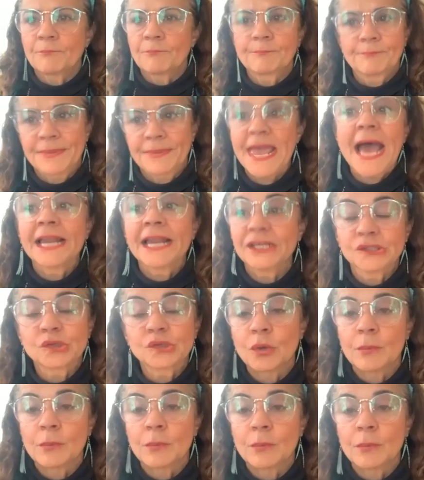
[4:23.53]
pianist
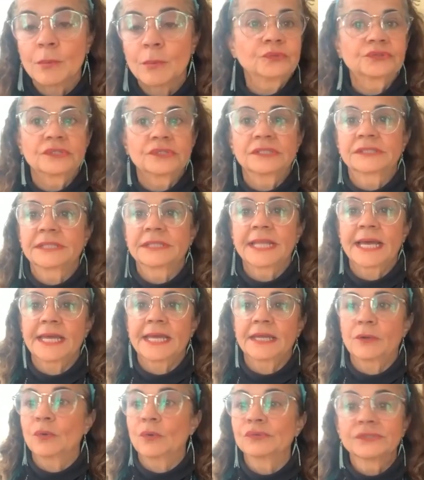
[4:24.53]
composers
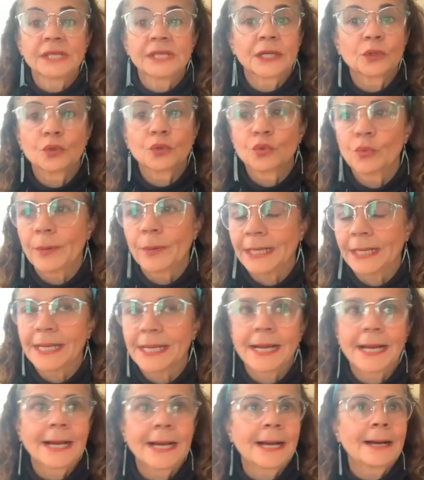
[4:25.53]
like Gonzalo
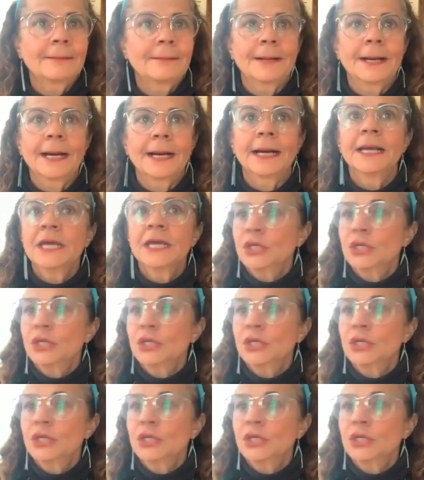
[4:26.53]
Rubalcaba,